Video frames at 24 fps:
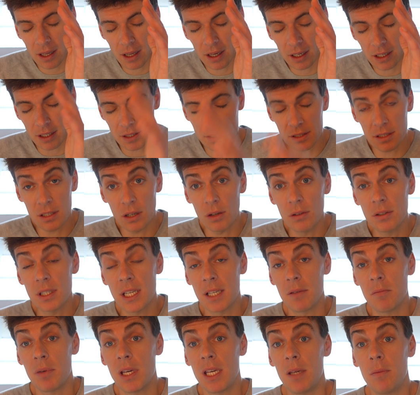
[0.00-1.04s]

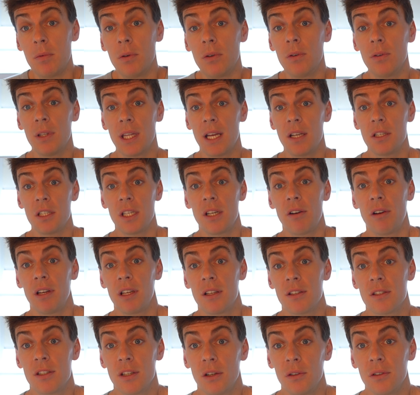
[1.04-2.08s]
consulting people, the engineering
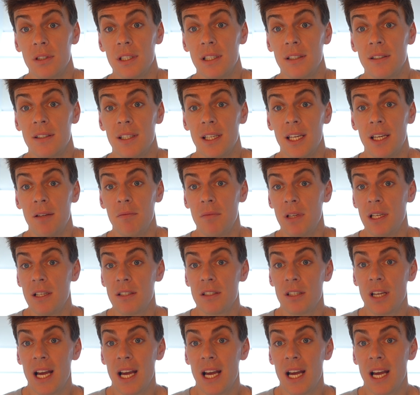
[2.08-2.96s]
consulting team needs